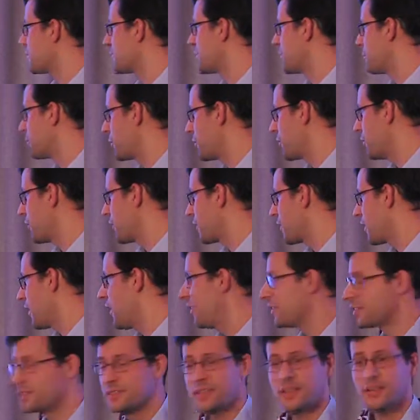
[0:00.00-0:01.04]
with a pro
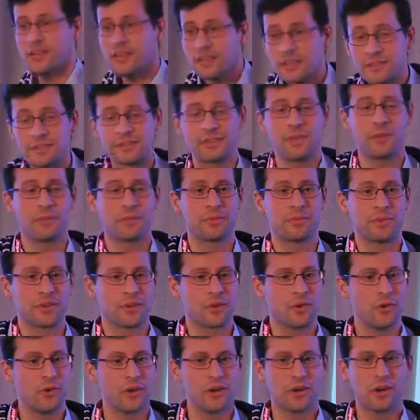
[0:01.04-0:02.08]
account, there is something
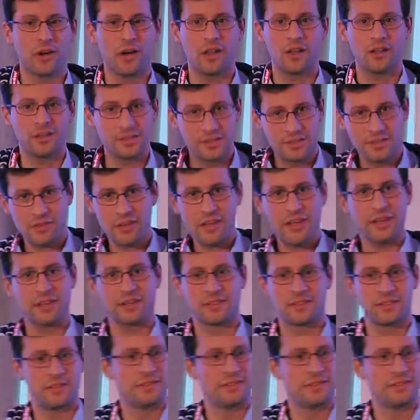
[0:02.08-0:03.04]
going on. It's great,